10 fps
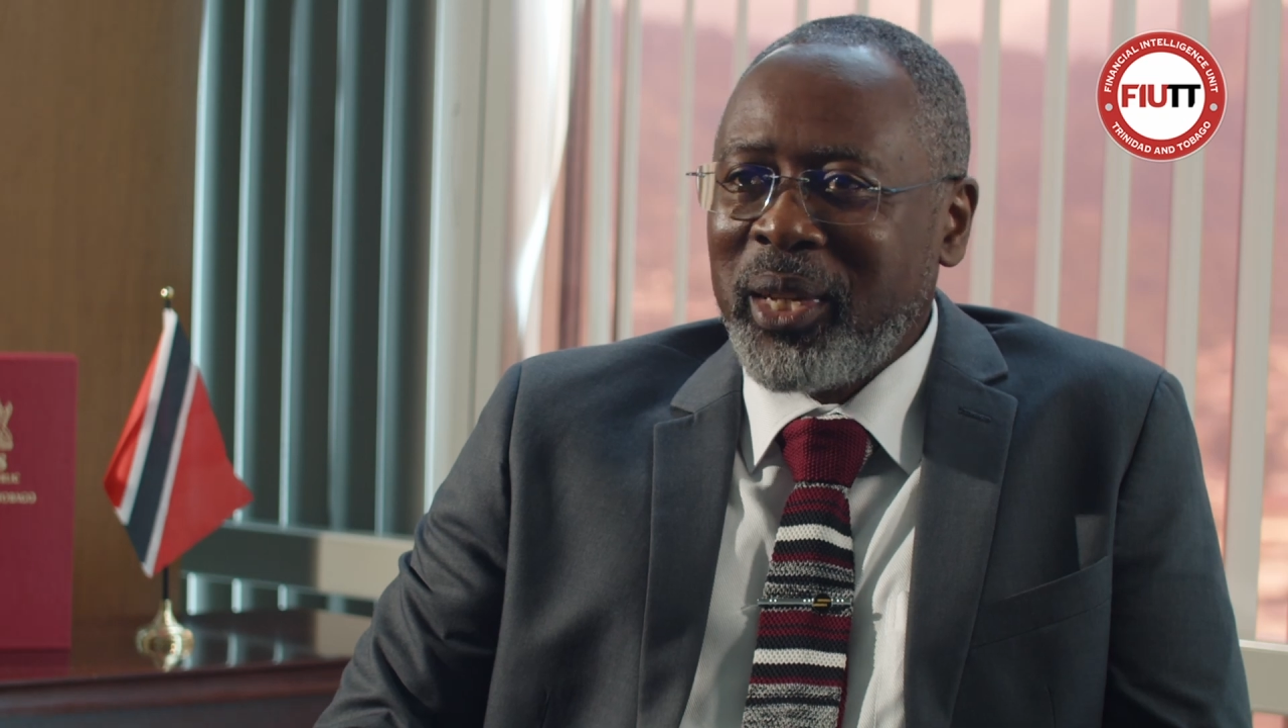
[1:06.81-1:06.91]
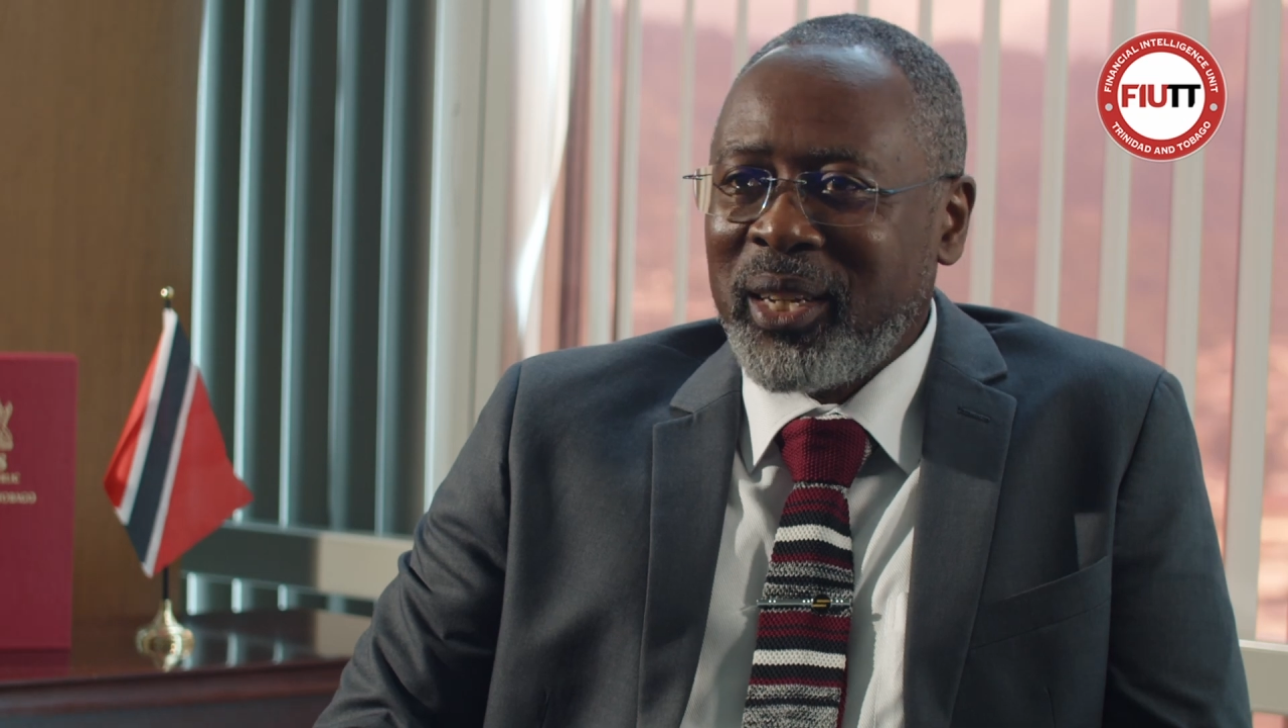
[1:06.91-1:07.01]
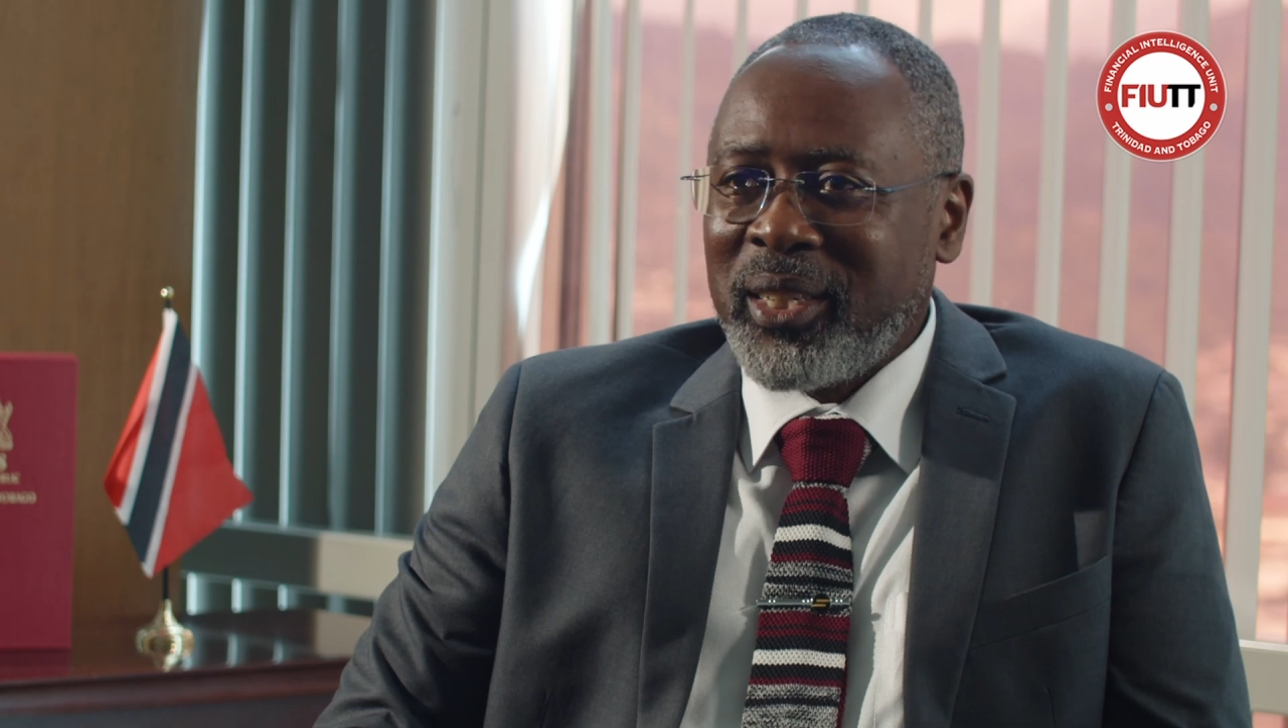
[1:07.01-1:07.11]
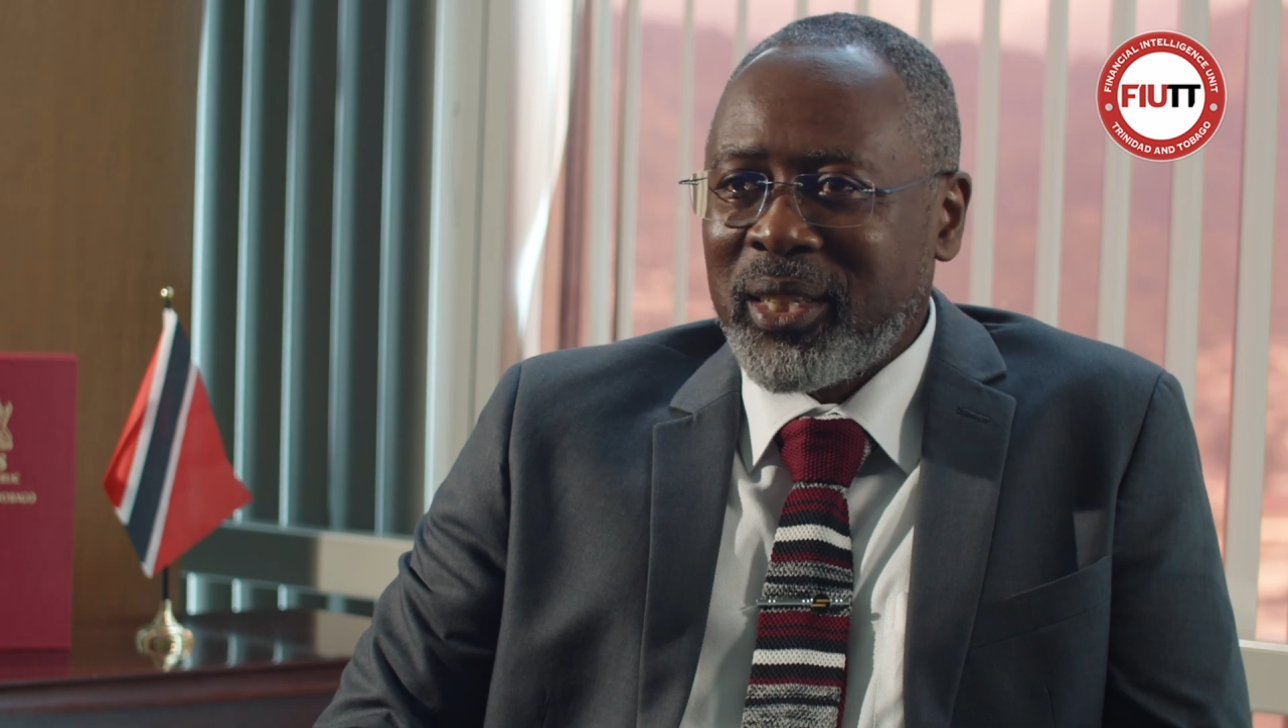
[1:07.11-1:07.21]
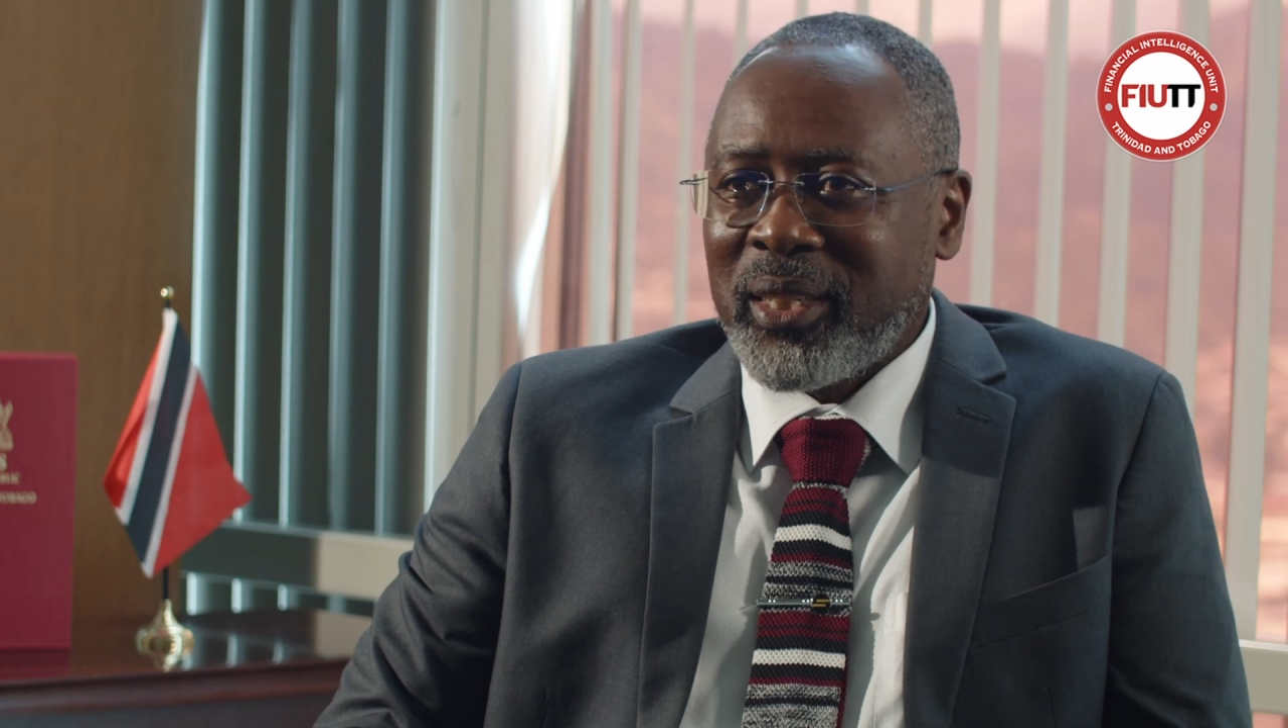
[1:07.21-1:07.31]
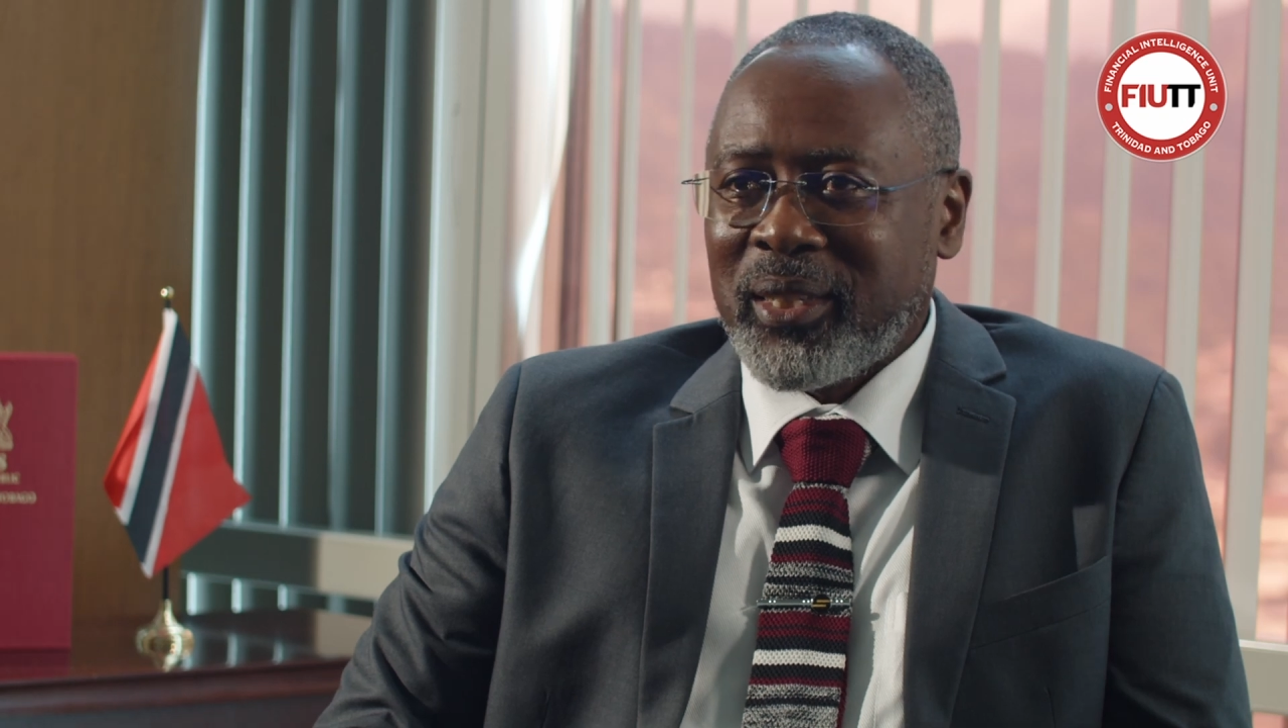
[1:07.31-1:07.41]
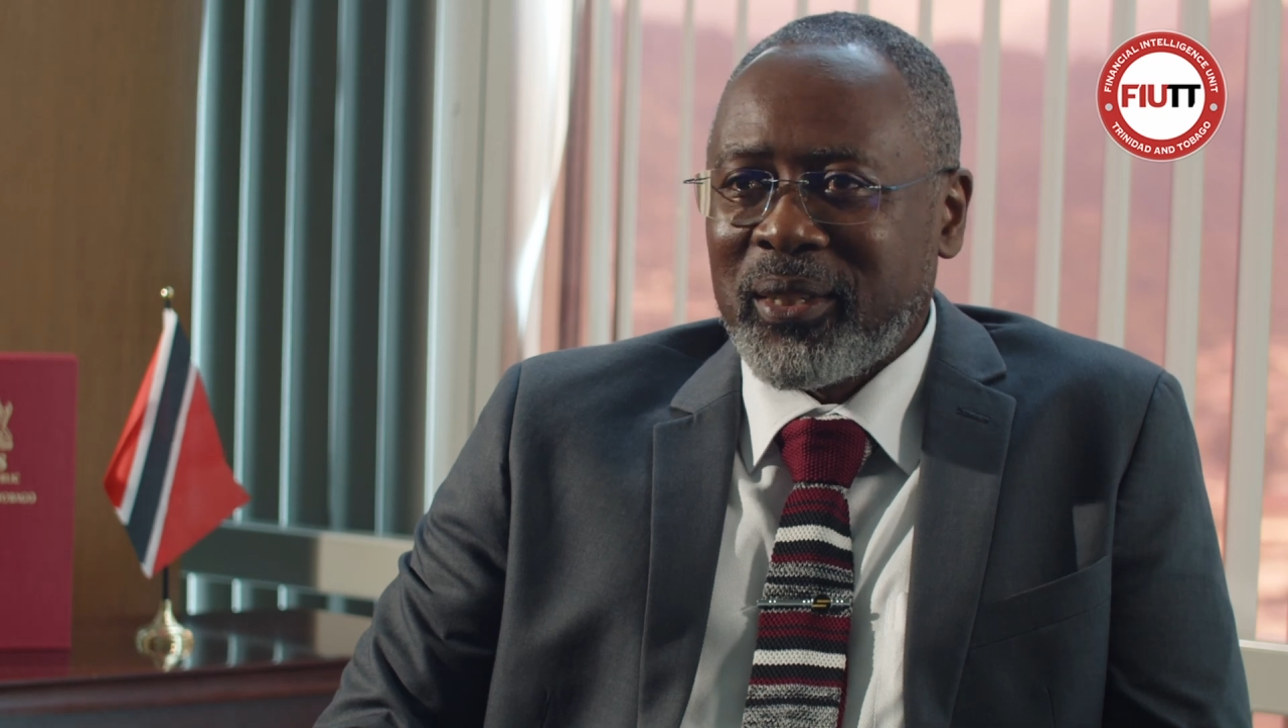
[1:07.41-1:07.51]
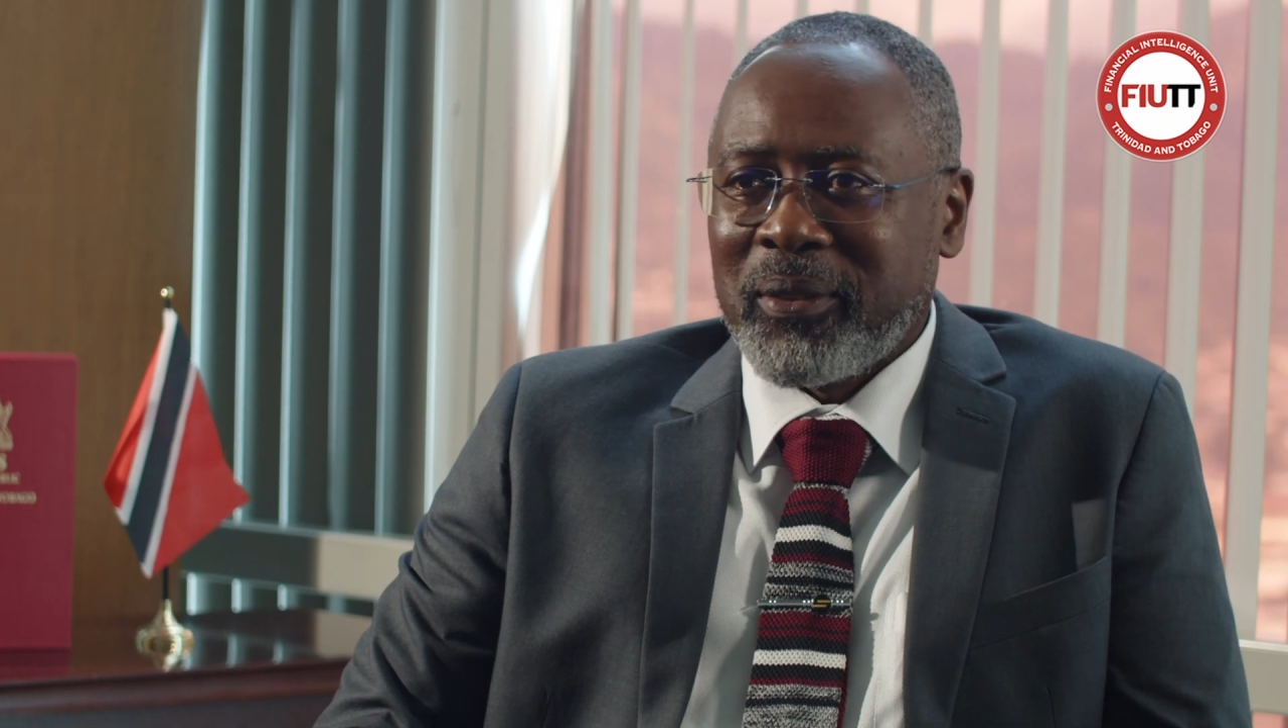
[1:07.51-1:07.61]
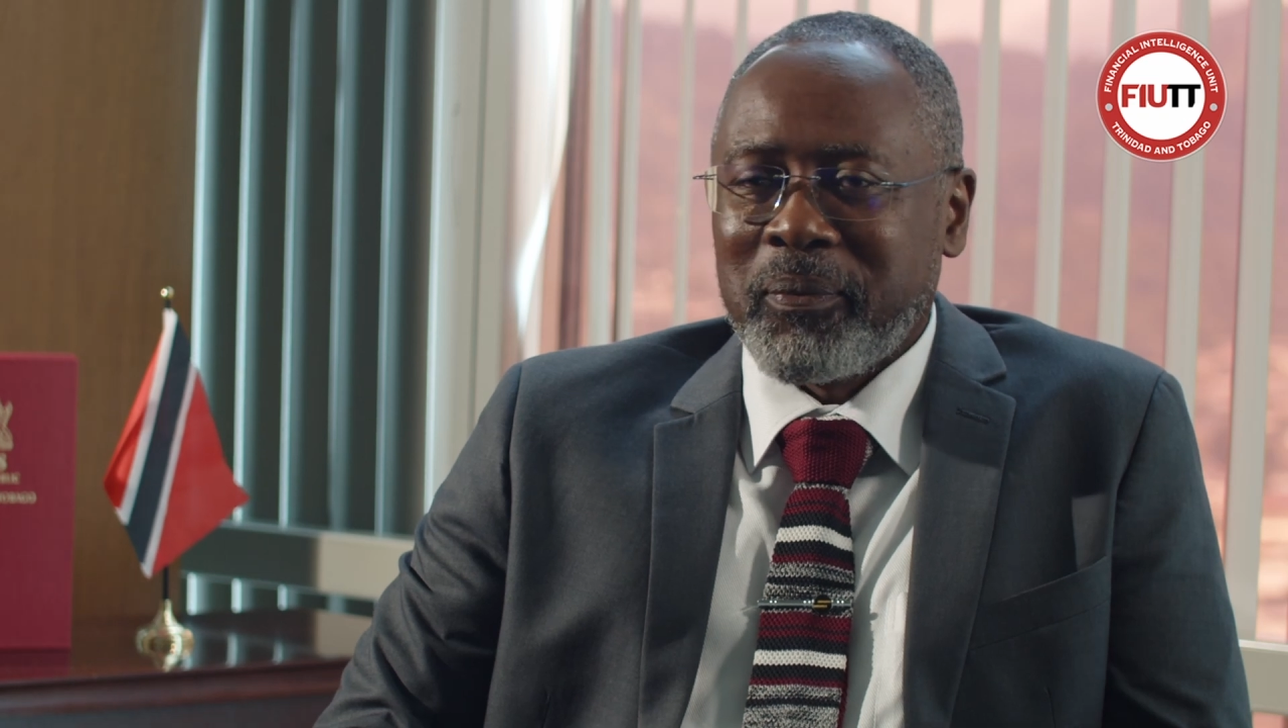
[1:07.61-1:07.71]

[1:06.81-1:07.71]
Diligence.